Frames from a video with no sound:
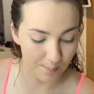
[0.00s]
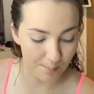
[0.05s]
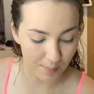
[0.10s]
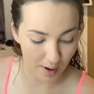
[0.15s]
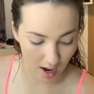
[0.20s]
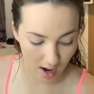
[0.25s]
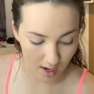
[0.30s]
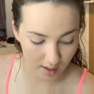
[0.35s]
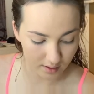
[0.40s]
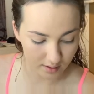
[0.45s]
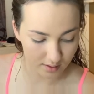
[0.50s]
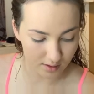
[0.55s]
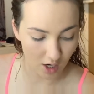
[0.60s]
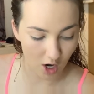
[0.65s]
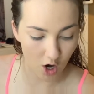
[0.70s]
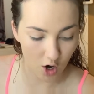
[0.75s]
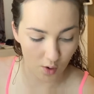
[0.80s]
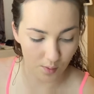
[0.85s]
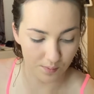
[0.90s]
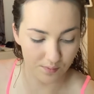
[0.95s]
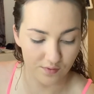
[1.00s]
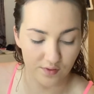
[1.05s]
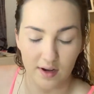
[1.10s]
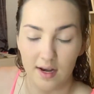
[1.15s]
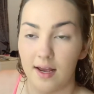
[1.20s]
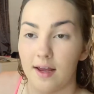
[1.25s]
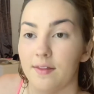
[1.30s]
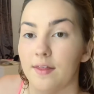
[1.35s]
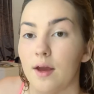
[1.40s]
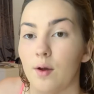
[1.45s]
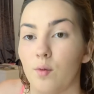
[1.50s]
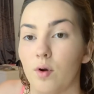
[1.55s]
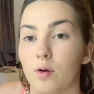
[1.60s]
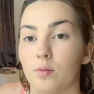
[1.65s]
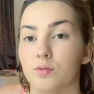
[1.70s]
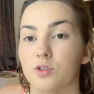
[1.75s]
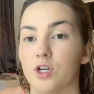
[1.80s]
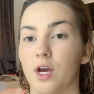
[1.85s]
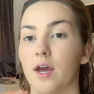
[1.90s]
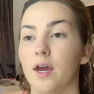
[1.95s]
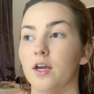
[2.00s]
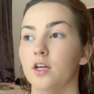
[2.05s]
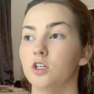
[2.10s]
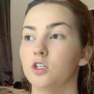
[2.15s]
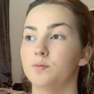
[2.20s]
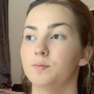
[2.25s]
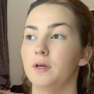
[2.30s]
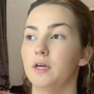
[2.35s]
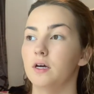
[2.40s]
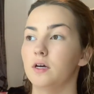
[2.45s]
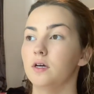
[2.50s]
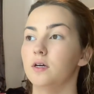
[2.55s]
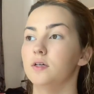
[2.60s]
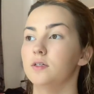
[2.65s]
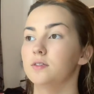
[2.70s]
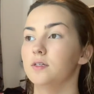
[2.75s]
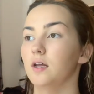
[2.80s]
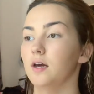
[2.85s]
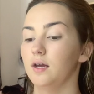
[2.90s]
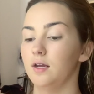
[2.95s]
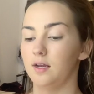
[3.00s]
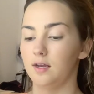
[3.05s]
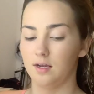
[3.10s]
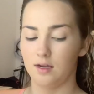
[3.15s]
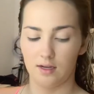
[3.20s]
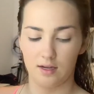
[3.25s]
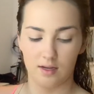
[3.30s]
but hopefully they won't change, because like